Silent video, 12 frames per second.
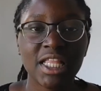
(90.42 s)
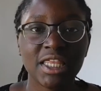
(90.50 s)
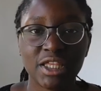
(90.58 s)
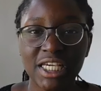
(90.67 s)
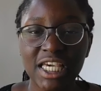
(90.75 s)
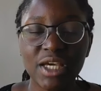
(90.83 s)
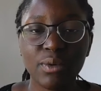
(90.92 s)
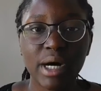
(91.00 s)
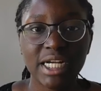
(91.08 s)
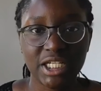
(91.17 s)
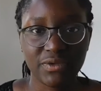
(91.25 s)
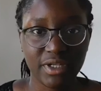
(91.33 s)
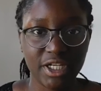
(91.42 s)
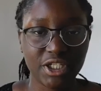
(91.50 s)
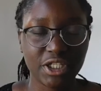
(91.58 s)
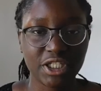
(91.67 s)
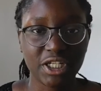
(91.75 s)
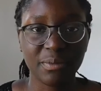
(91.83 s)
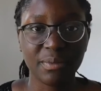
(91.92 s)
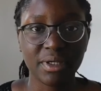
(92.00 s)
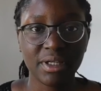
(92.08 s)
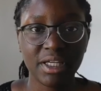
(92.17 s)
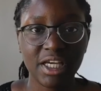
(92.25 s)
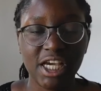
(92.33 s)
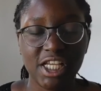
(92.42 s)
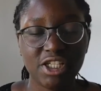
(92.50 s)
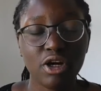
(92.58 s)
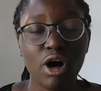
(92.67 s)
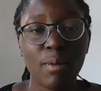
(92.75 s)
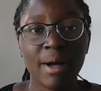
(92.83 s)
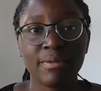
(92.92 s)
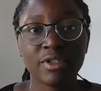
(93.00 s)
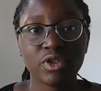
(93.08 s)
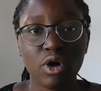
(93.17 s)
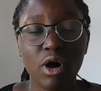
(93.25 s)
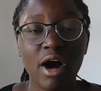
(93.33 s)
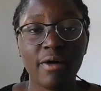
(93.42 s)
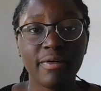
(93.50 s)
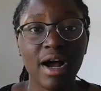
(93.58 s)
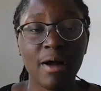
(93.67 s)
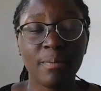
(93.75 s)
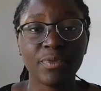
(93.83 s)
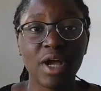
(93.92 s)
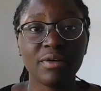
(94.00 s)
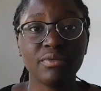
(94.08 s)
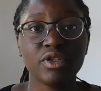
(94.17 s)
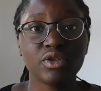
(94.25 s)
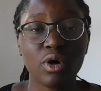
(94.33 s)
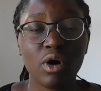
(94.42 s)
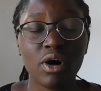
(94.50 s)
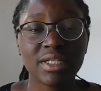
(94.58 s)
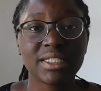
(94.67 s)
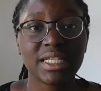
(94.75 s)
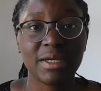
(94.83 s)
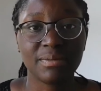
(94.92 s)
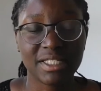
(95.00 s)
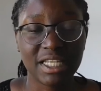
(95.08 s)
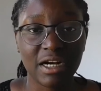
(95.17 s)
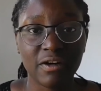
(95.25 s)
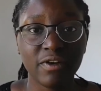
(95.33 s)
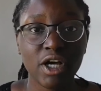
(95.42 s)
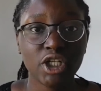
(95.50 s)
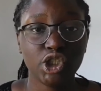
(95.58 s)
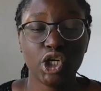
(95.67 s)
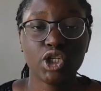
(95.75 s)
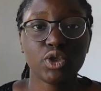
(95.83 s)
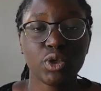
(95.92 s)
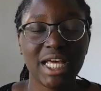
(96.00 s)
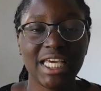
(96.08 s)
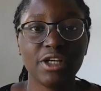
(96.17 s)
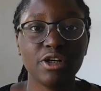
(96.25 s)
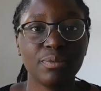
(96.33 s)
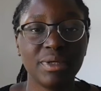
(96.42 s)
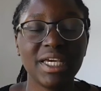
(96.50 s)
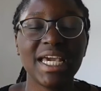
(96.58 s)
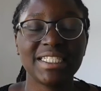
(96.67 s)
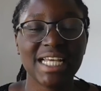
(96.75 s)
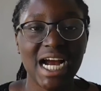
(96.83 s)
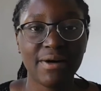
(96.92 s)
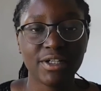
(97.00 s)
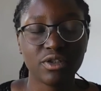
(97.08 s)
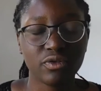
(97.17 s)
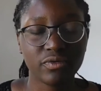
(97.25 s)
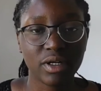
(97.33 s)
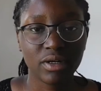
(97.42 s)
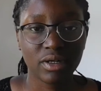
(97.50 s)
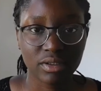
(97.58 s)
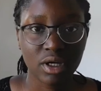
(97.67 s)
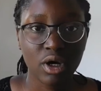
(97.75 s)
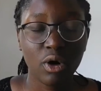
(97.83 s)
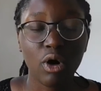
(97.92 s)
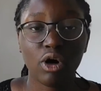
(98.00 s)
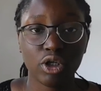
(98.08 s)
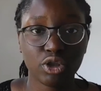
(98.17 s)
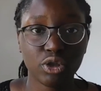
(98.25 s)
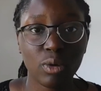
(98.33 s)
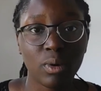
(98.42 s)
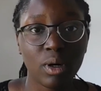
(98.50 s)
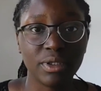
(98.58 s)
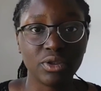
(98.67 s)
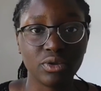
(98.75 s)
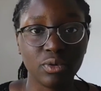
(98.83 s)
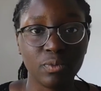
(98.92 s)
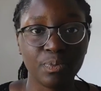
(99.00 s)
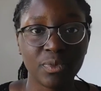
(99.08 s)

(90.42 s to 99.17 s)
The key word is relationship. He did not come and restore us to himself just so that he could be a tyrant over us or control what we do.